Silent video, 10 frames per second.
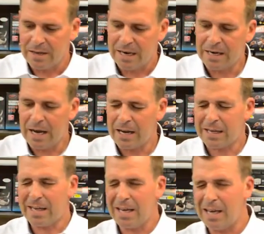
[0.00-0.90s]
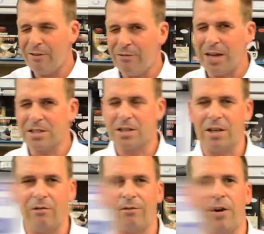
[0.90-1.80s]
and a key feature
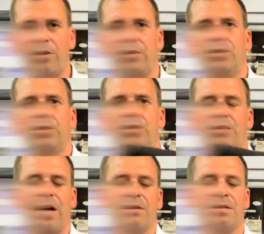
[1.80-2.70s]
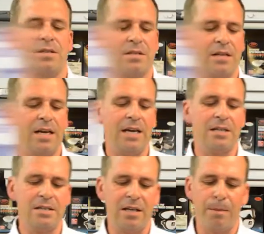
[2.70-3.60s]
that you'll find on good trousers
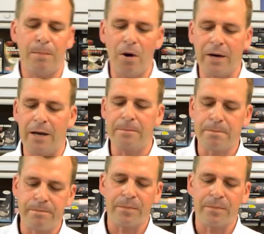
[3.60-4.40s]
is that the pocket